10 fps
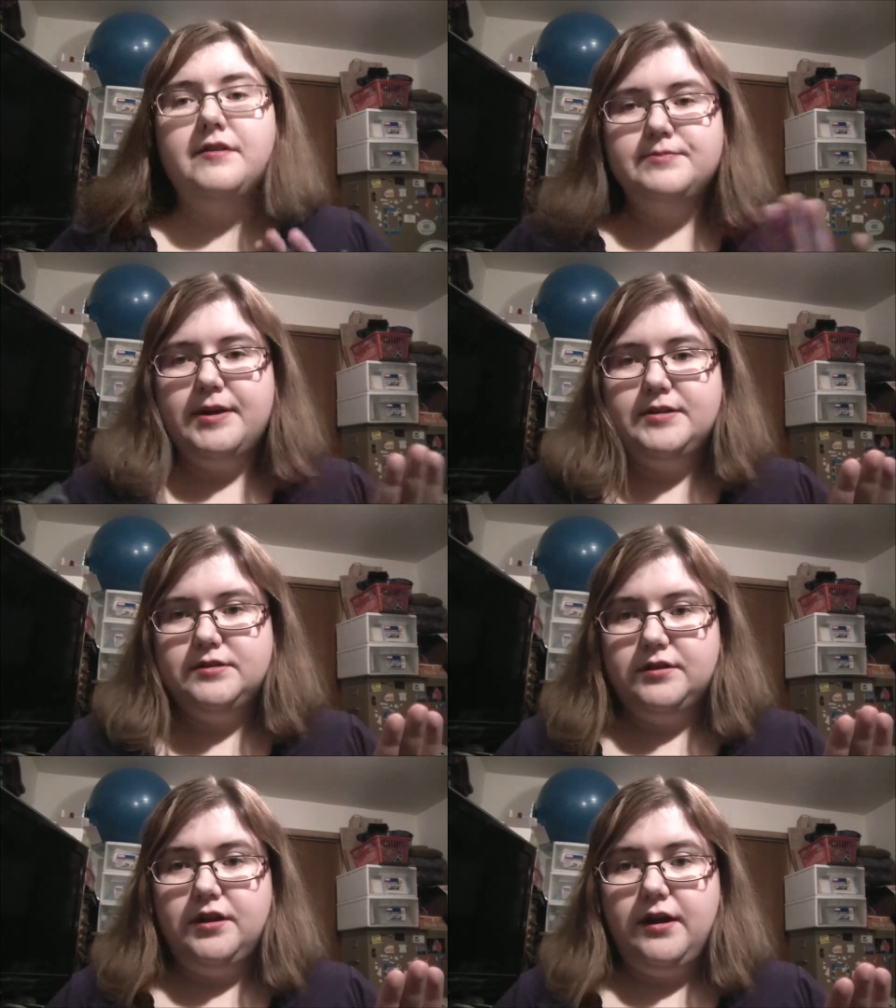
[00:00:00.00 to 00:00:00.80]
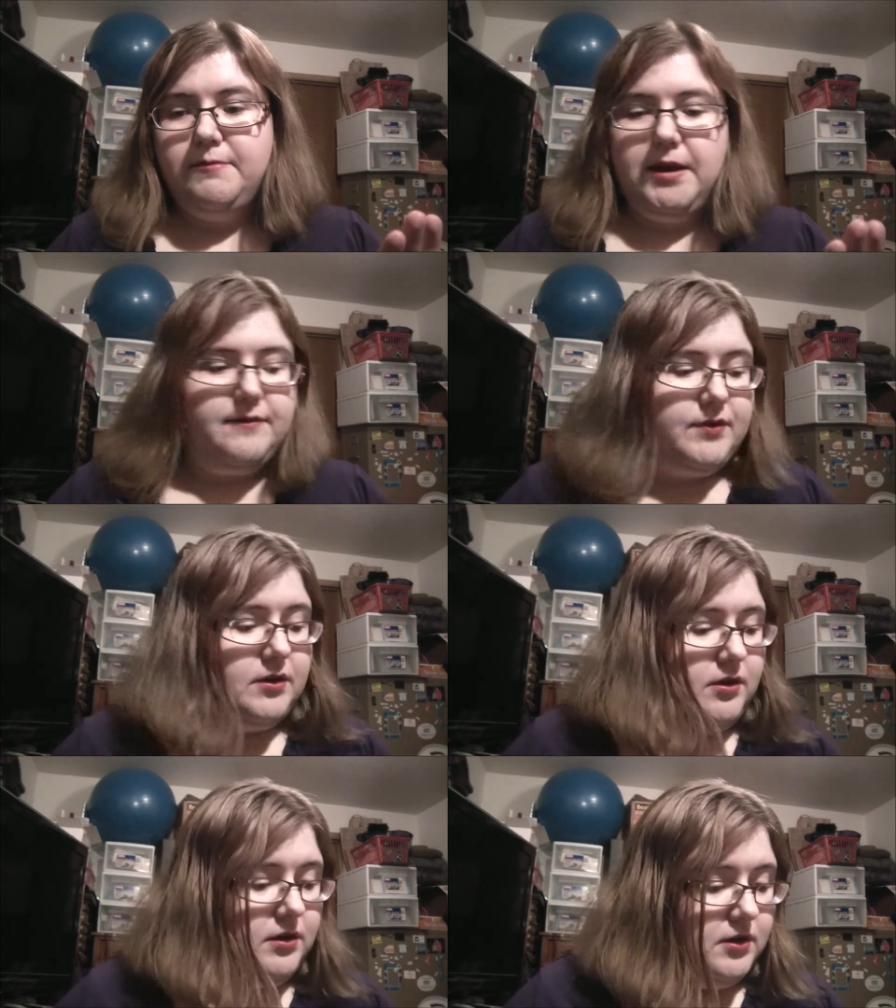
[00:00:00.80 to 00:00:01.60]
all these prices are
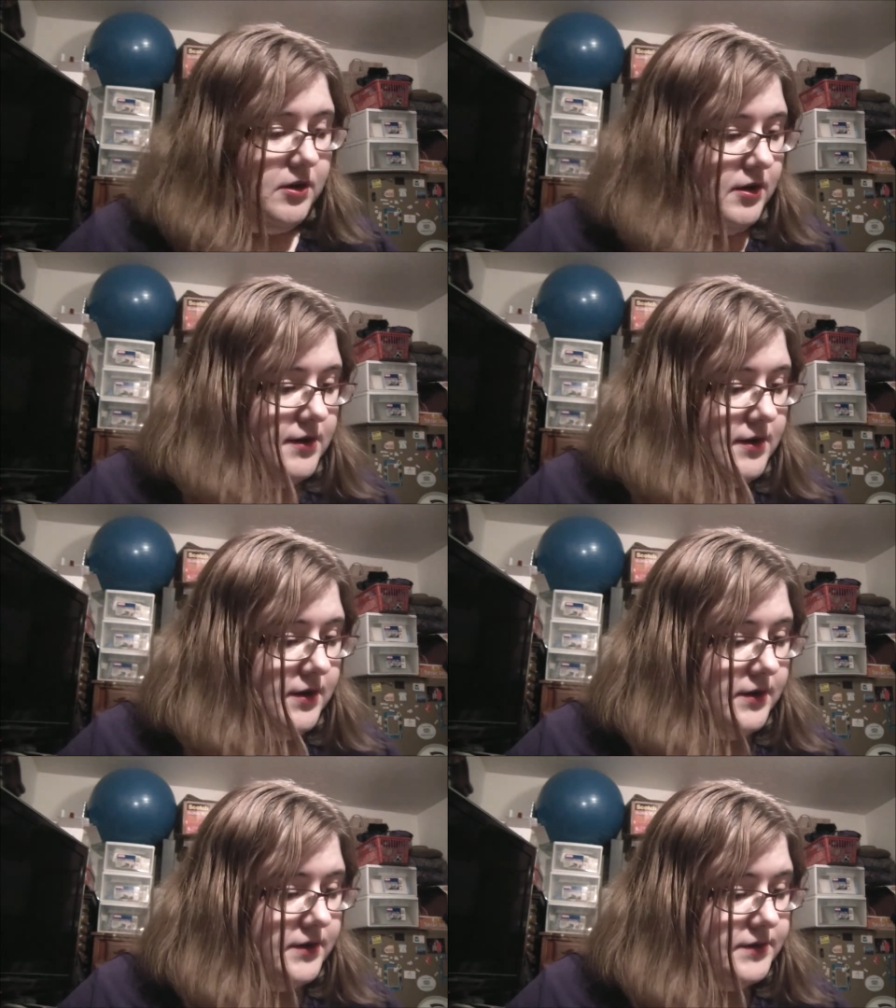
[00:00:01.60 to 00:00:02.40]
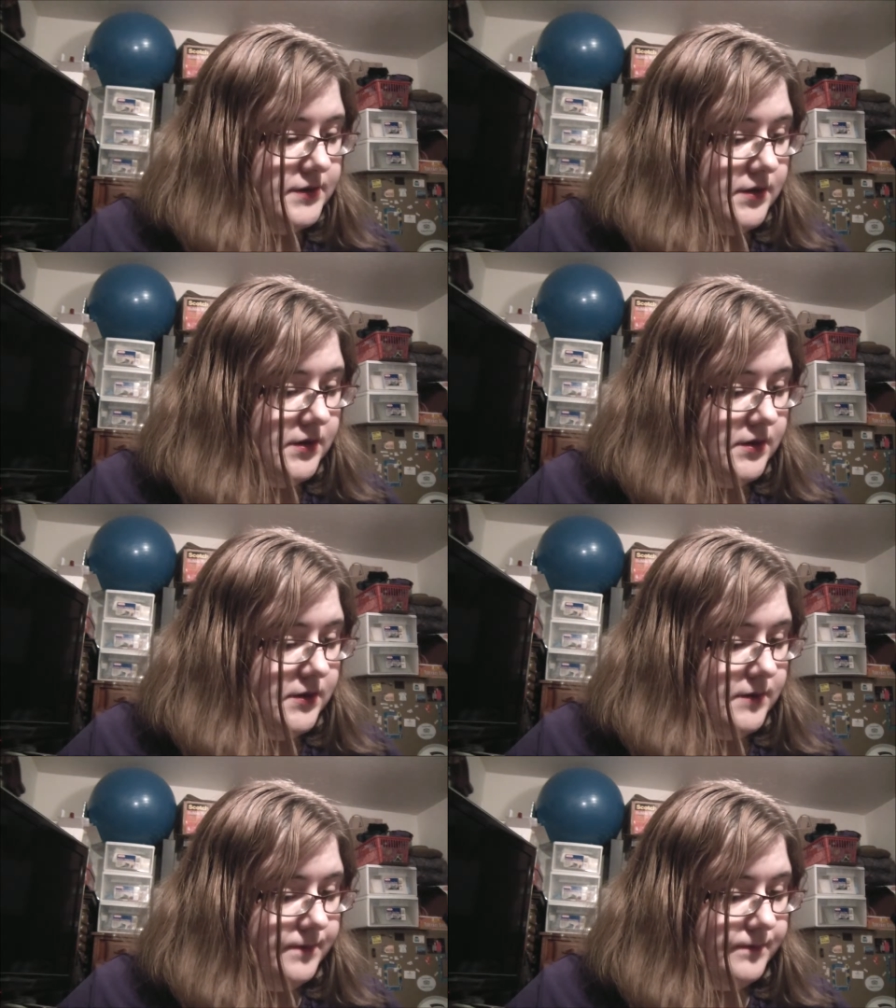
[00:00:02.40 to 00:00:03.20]
non-Maven, is
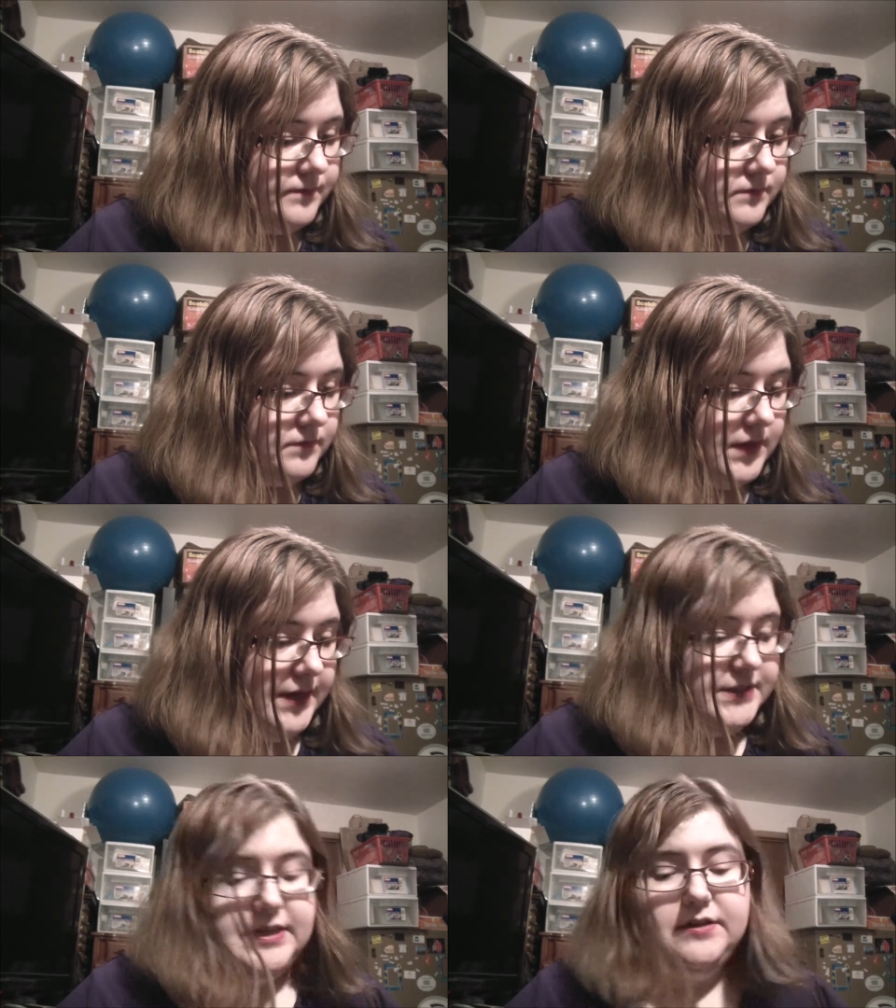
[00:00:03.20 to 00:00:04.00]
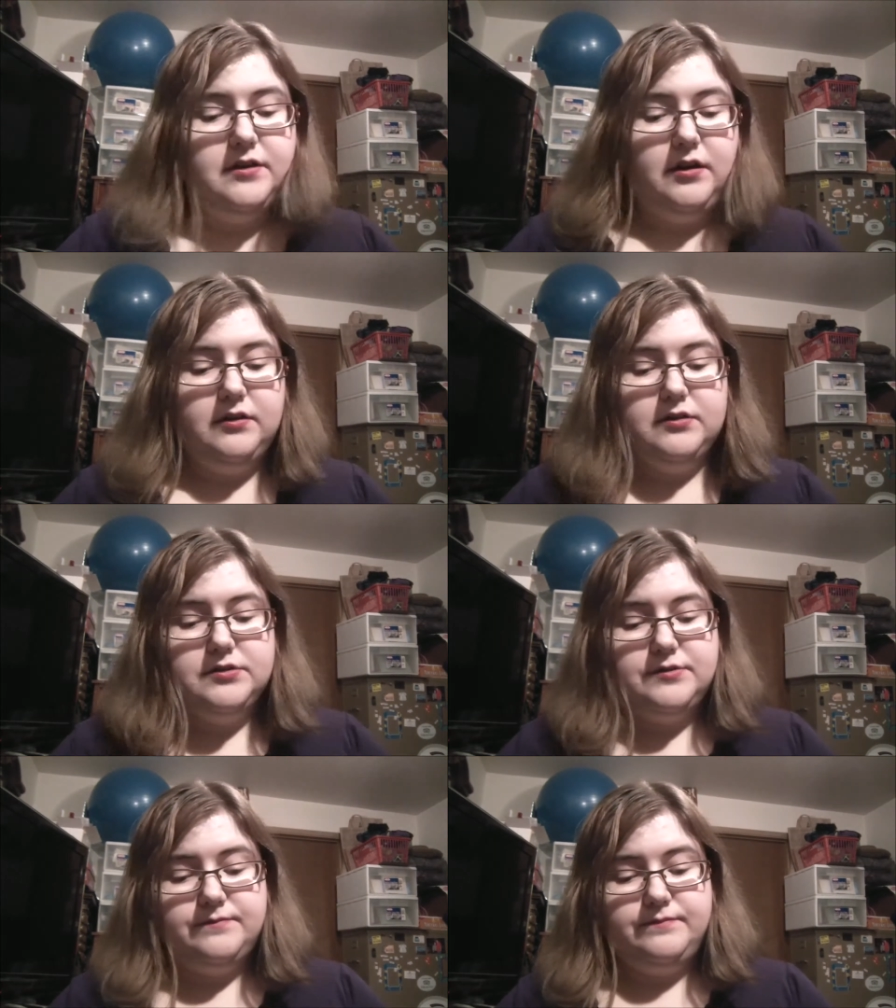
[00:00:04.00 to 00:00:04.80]
um,
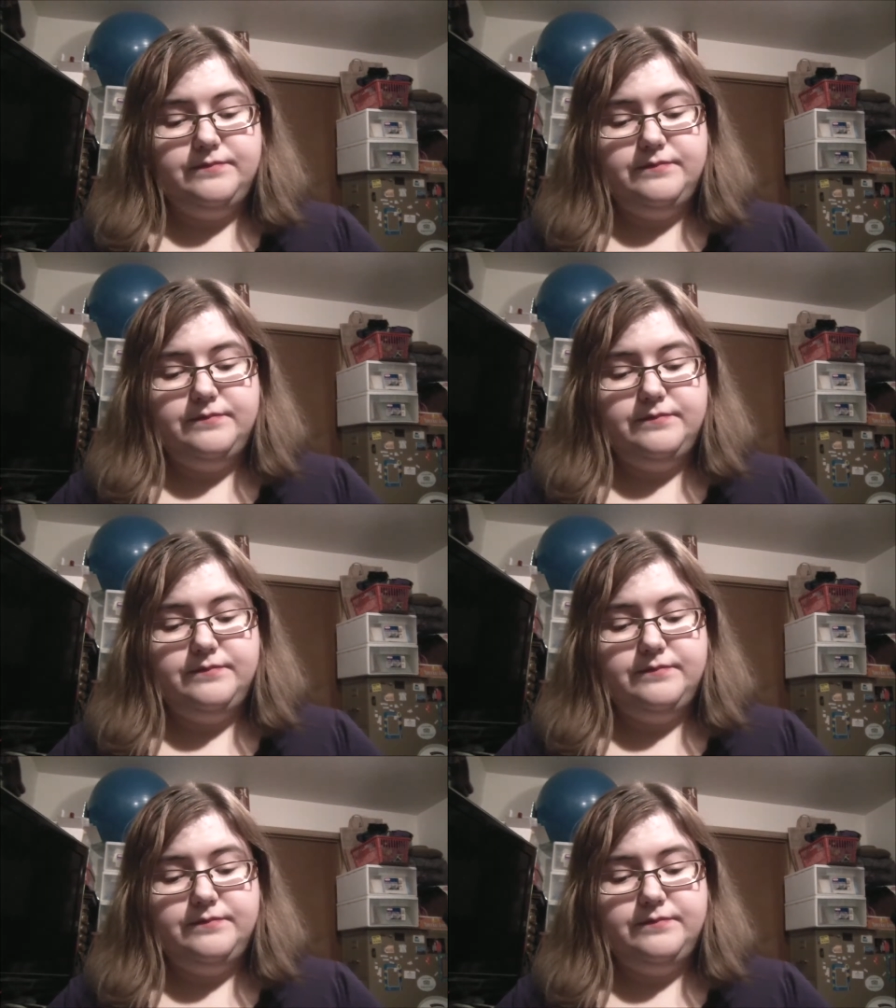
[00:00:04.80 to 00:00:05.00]
$18.